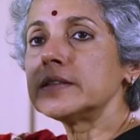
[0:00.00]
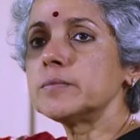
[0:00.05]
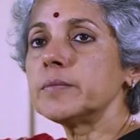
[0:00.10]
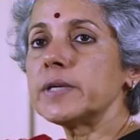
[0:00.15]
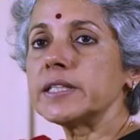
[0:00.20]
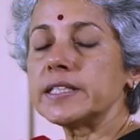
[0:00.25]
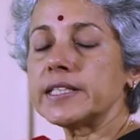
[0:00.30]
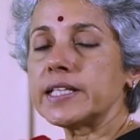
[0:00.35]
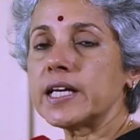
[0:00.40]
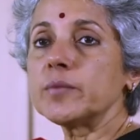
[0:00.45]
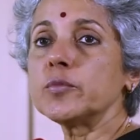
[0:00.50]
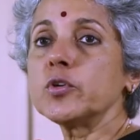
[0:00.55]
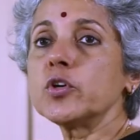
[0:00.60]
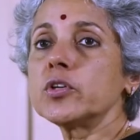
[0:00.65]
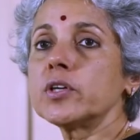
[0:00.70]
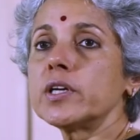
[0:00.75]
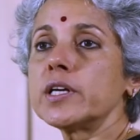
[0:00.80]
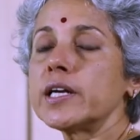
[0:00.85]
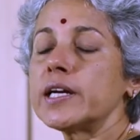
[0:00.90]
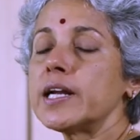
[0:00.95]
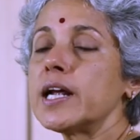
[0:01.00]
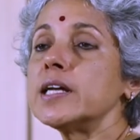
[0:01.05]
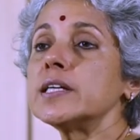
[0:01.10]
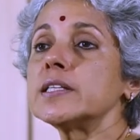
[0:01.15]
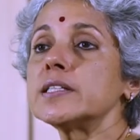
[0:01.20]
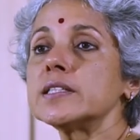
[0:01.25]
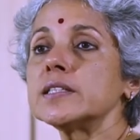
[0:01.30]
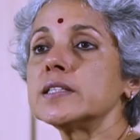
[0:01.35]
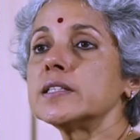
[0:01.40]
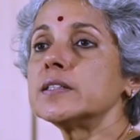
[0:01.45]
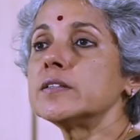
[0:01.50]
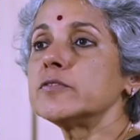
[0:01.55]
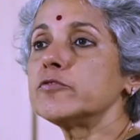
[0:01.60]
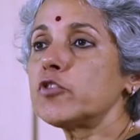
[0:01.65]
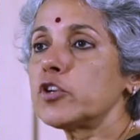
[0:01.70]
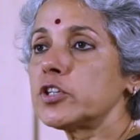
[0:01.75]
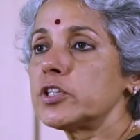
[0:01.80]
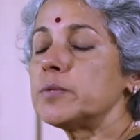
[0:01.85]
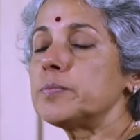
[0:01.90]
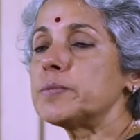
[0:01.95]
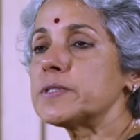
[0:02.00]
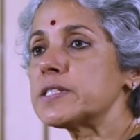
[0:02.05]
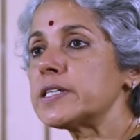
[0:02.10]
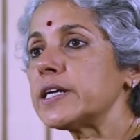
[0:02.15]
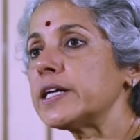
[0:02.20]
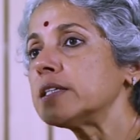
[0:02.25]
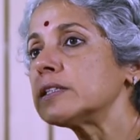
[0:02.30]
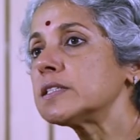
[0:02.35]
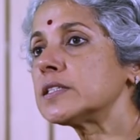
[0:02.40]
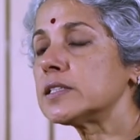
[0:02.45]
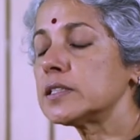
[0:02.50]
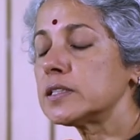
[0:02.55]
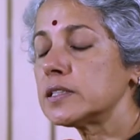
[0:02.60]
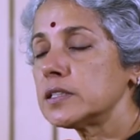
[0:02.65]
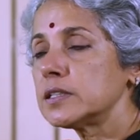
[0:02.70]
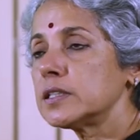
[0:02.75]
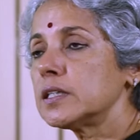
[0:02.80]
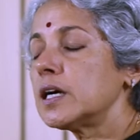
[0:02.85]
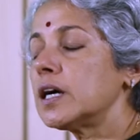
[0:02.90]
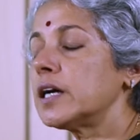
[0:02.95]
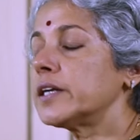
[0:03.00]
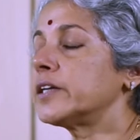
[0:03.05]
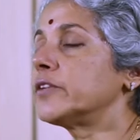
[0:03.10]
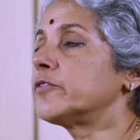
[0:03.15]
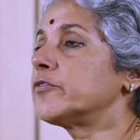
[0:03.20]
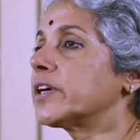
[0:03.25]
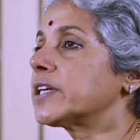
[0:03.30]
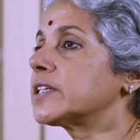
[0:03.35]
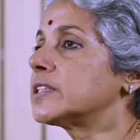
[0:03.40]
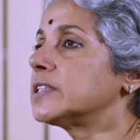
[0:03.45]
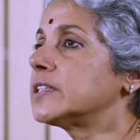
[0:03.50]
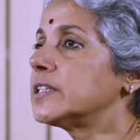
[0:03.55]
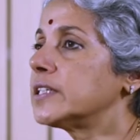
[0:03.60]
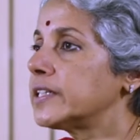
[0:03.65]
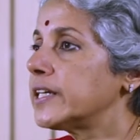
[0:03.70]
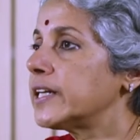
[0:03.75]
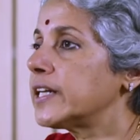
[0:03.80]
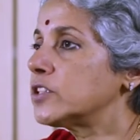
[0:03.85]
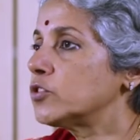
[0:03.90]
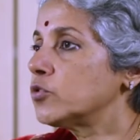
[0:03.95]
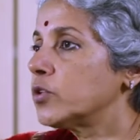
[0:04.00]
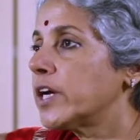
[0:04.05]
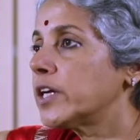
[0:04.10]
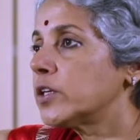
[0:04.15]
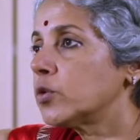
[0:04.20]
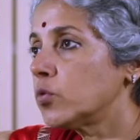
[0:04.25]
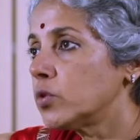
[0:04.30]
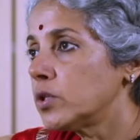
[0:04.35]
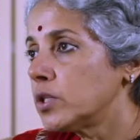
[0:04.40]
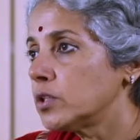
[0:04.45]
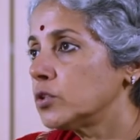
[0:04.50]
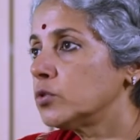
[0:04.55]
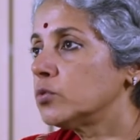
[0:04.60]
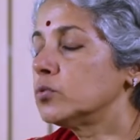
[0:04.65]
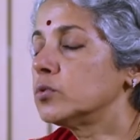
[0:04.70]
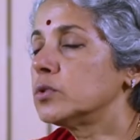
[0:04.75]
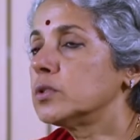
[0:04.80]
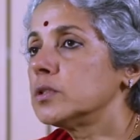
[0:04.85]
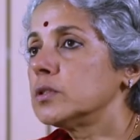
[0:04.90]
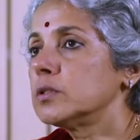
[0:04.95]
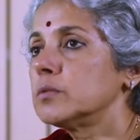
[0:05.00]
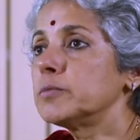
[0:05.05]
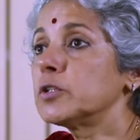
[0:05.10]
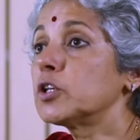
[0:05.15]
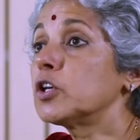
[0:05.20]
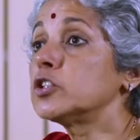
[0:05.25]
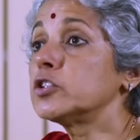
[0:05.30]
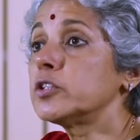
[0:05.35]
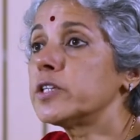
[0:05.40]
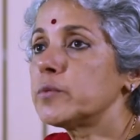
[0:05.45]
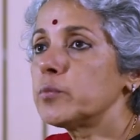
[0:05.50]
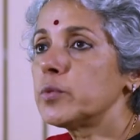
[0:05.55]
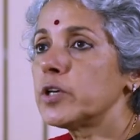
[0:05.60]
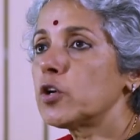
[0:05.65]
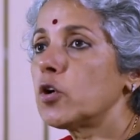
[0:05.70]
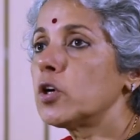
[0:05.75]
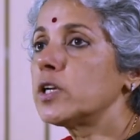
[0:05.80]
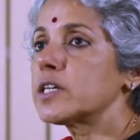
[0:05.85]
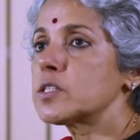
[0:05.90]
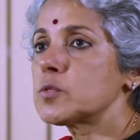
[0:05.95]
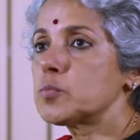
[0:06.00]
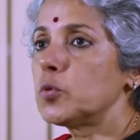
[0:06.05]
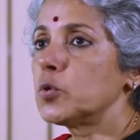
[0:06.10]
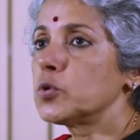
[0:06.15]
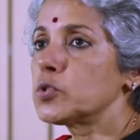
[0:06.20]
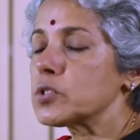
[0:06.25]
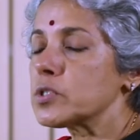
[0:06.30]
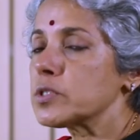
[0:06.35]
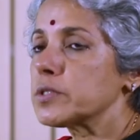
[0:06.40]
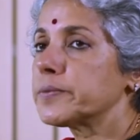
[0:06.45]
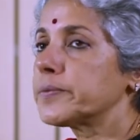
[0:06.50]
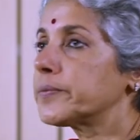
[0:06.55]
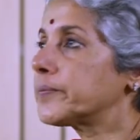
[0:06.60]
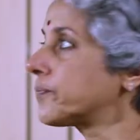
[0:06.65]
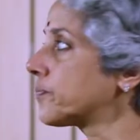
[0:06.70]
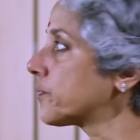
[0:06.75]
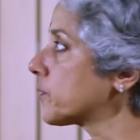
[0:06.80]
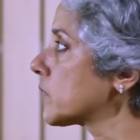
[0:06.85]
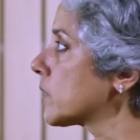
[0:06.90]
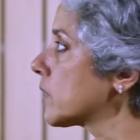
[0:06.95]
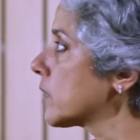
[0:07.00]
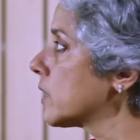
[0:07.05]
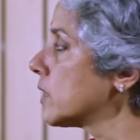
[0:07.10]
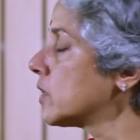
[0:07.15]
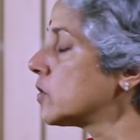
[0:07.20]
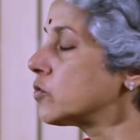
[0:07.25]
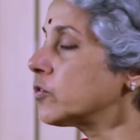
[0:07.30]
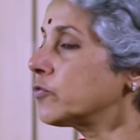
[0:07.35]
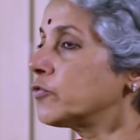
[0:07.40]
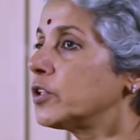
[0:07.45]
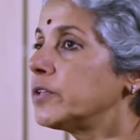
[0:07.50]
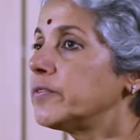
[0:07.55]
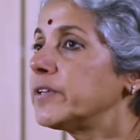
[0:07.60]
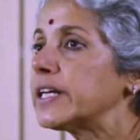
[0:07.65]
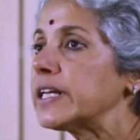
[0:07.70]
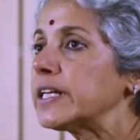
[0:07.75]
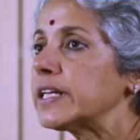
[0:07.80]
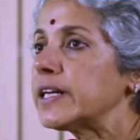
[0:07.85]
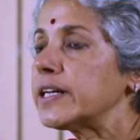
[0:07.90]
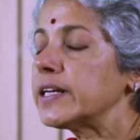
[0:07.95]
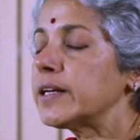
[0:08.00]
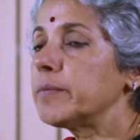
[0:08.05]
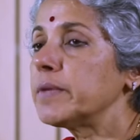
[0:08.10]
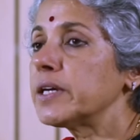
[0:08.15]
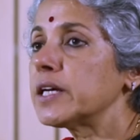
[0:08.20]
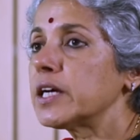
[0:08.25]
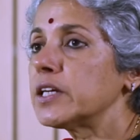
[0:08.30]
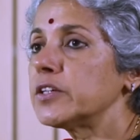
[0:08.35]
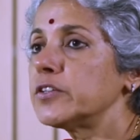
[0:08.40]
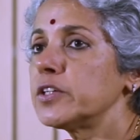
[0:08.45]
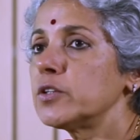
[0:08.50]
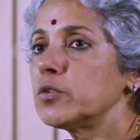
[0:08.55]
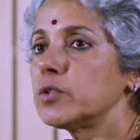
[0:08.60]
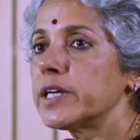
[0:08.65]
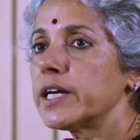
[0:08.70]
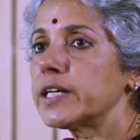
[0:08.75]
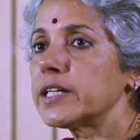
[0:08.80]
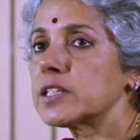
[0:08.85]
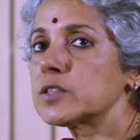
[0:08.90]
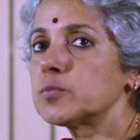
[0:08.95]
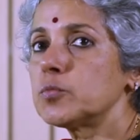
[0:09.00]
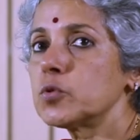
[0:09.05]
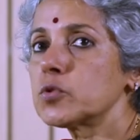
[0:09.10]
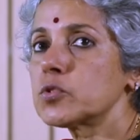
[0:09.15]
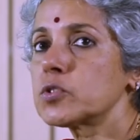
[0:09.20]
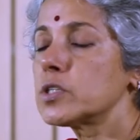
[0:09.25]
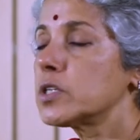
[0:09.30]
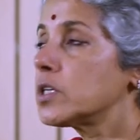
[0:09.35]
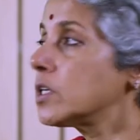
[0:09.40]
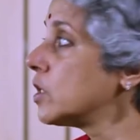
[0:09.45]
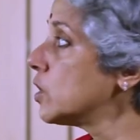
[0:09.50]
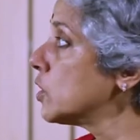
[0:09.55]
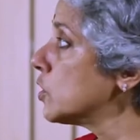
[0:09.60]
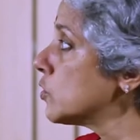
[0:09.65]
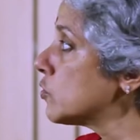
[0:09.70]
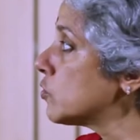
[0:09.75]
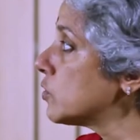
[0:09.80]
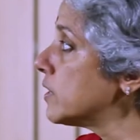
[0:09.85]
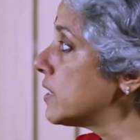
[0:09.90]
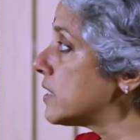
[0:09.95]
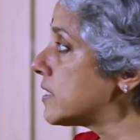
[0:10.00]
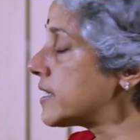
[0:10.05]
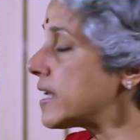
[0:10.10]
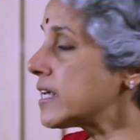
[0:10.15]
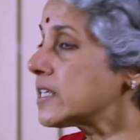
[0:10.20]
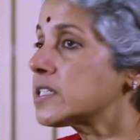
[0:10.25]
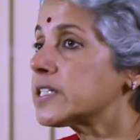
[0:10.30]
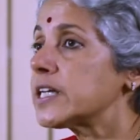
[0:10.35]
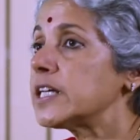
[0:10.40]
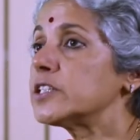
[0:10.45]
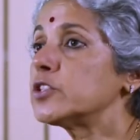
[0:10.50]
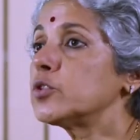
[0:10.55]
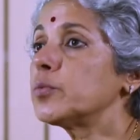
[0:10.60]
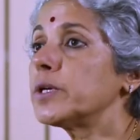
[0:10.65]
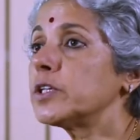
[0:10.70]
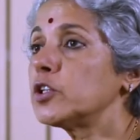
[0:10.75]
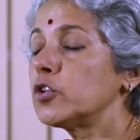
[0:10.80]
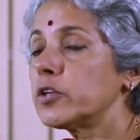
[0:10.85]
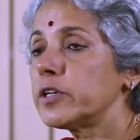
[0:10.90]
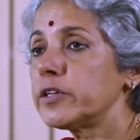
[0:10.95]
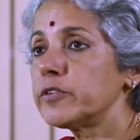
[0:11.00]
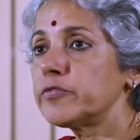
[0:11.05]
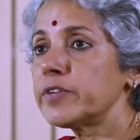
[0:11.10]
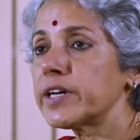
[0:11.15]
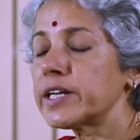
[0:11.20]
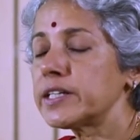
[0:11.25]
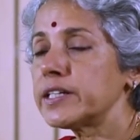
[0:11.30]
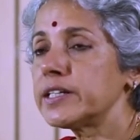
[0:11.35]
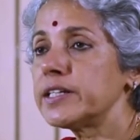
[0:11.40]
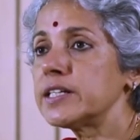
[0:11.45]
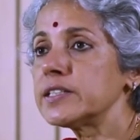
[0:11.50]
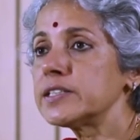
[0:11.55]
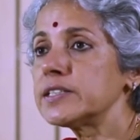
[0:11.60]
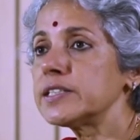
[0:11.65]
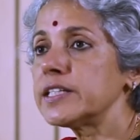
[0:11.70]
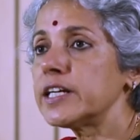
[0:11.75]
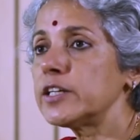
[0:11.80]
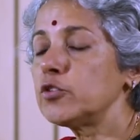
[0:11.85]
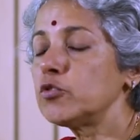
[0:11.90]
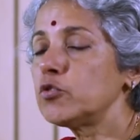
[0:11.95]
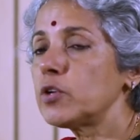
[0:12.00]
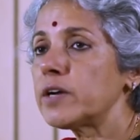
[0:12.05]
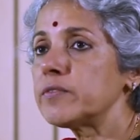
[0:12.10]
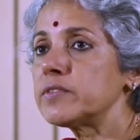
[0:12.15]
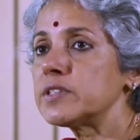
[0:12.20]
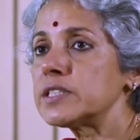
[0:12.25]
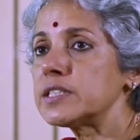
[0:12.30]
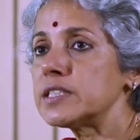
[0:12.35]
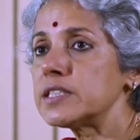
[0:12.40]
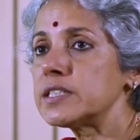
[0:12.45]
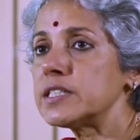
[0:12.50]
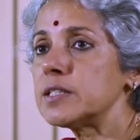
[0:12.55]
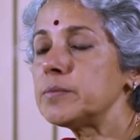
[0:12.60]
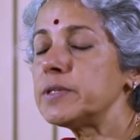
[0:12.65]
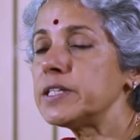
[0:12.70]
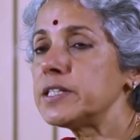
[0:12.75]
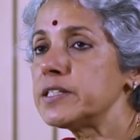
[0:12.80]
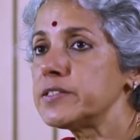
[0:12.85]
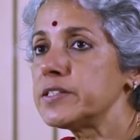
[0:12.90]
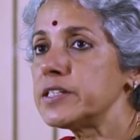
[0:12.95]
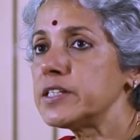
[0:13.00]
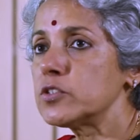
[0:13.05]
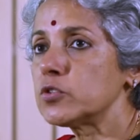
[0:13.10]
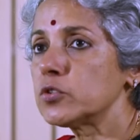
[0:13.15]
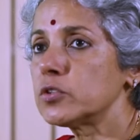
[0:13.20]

By the time you are an adult, forty percent are infected, and then as you get older, you, because you're, we're all exposed. So if you're living in an endemic country, you'll get exposed. So this test tells you that you're infected, doesn't tell you you have T B disease.